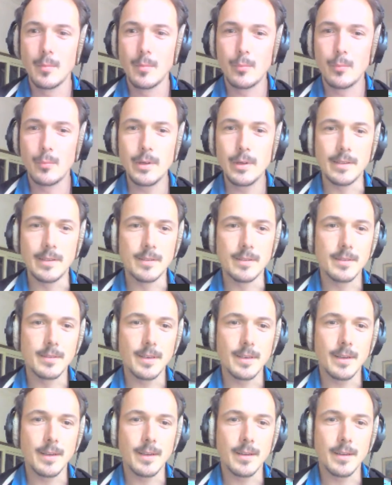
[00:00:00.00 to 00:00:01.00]
Brilliant.
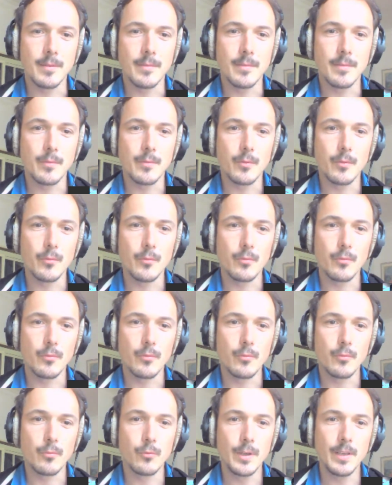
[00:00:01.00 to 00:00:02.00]

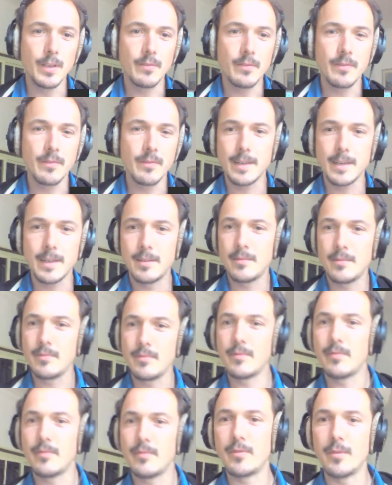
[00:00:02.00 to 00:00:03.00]
Rick Ved
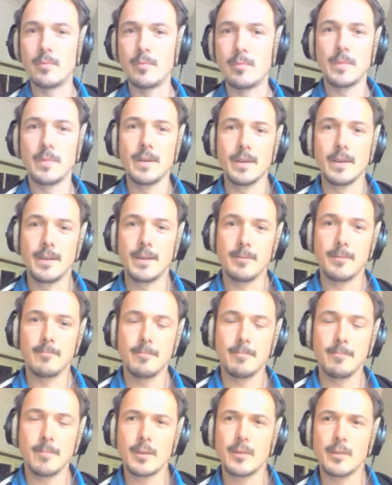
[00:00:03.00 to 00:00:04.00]
from, I
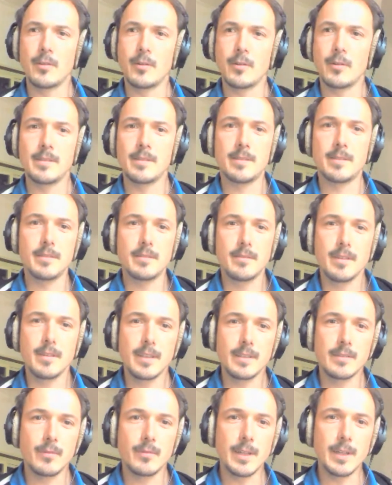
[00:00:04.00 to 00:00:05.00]
don't know his
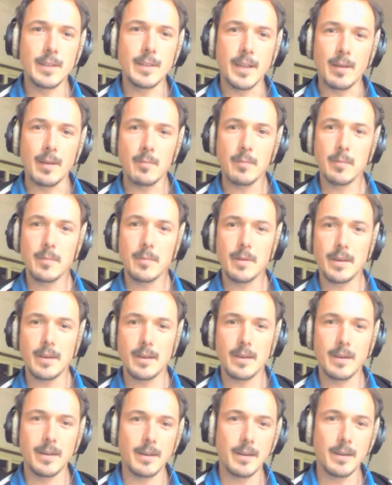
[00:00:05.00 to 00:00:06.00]
real name,
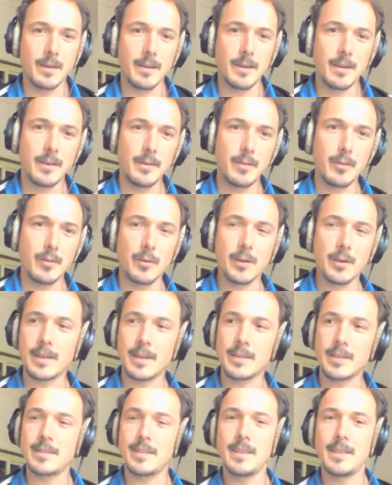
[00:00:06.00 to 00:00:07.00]
on
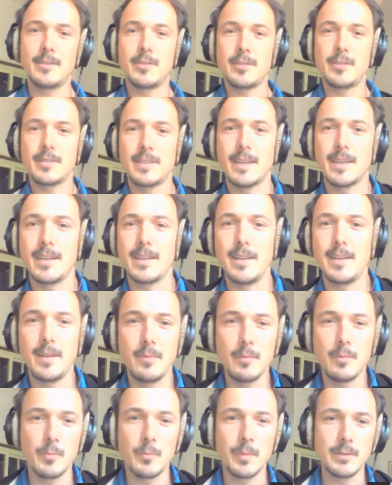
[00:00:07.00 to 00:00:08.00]
IRC just said he
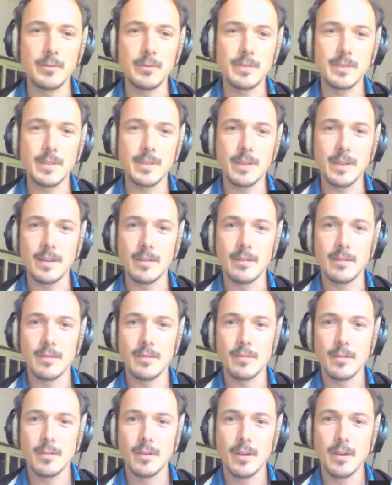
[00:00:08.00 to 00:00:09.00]
would be interested in,
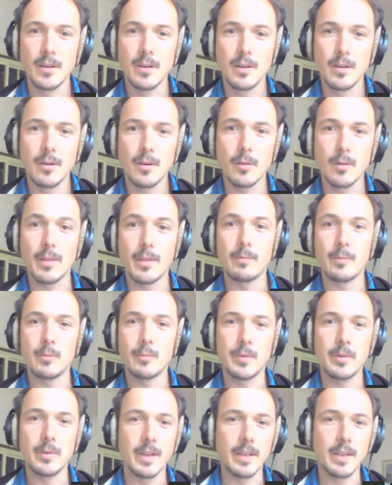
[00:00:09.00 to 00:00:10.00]
or they would
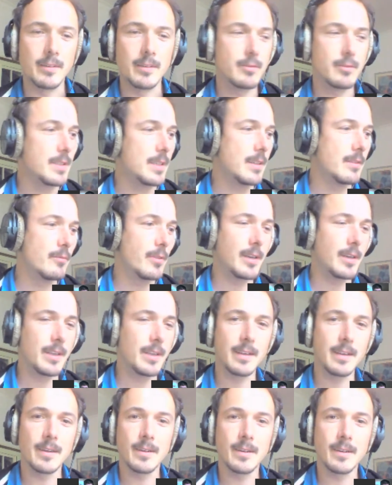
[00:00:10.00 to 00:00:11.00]
be interested in running
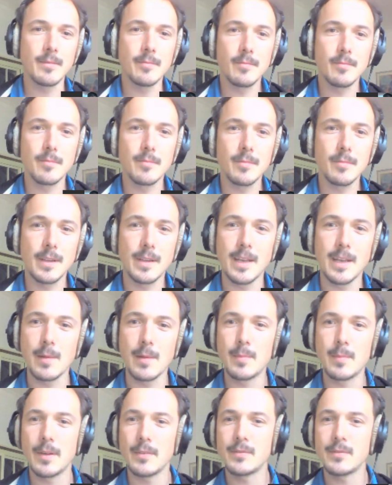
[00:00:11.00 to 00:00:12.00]
an app
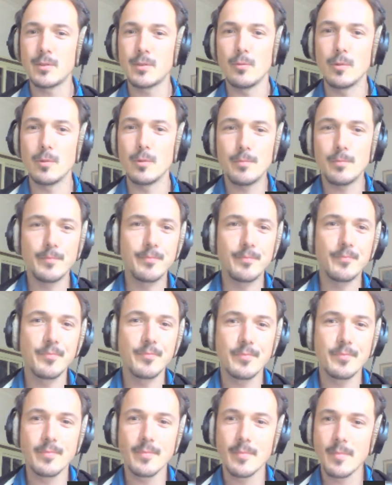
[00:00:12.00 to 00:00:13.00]
dev school.
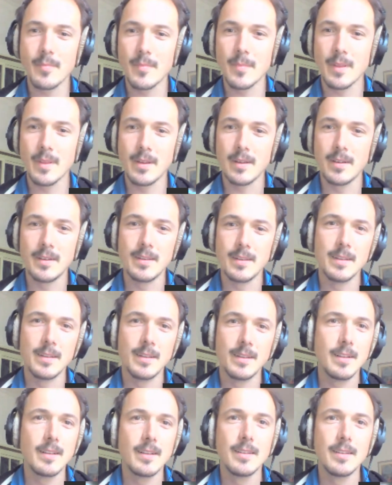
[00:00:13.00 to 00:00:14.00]

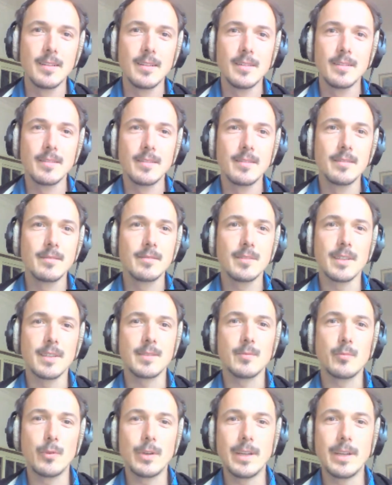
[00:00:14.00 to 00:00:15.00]
So
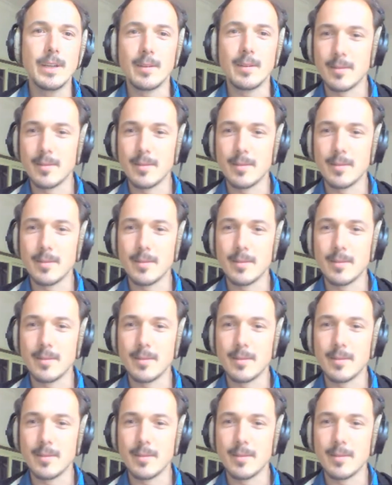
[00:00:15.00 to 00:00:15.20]
that's brilliant.